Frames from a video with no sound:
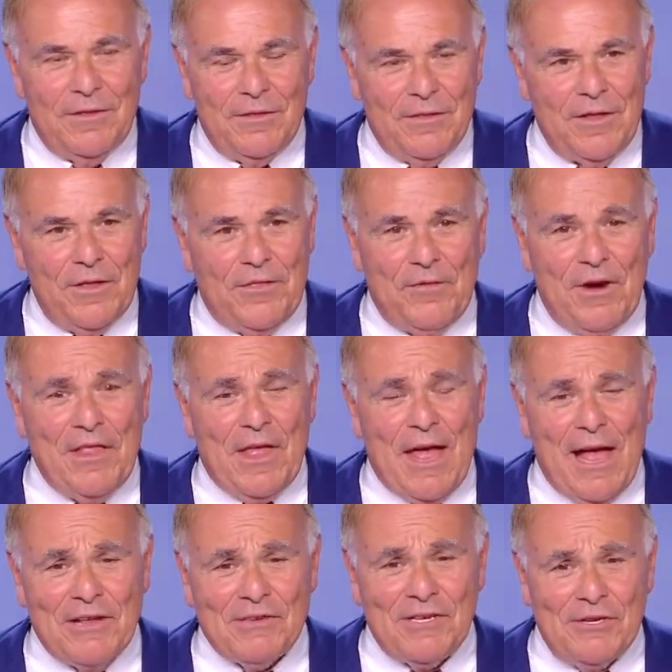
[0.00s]
the
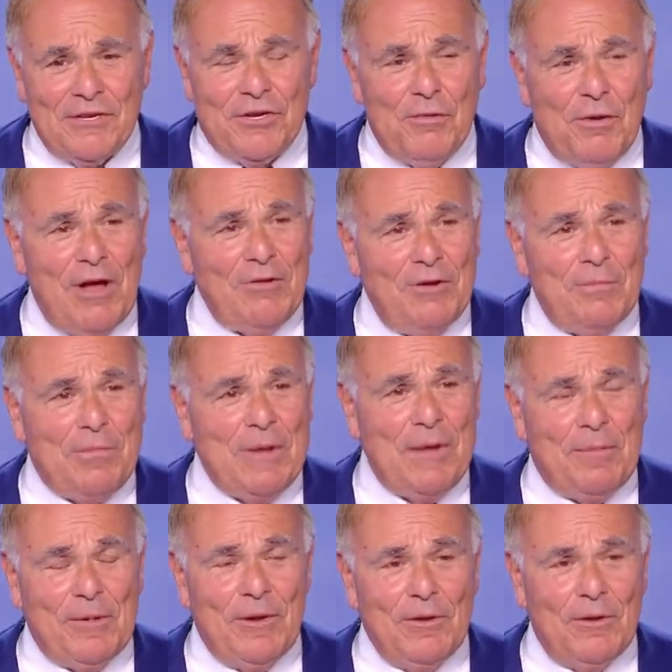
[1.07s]
3,200
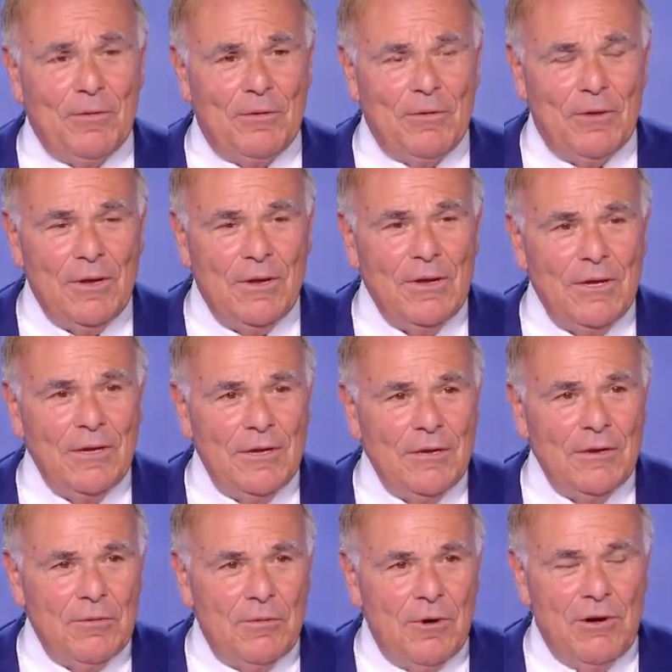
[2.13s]
people
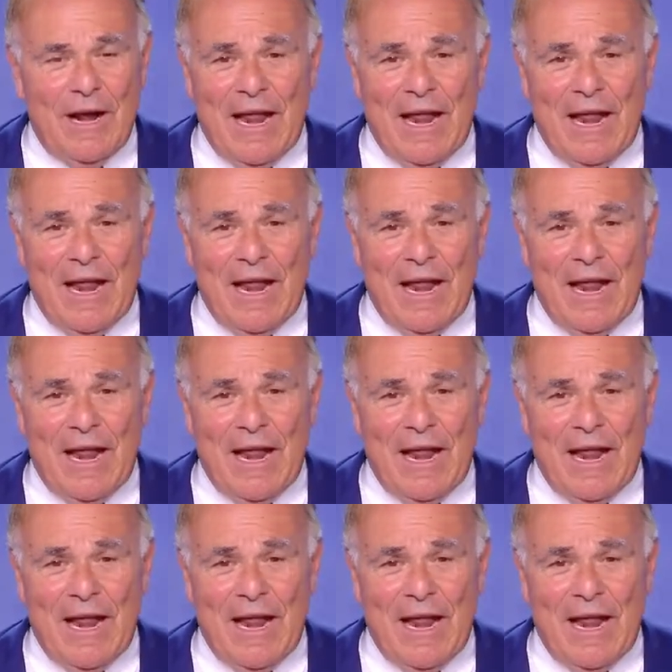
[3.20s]
who were in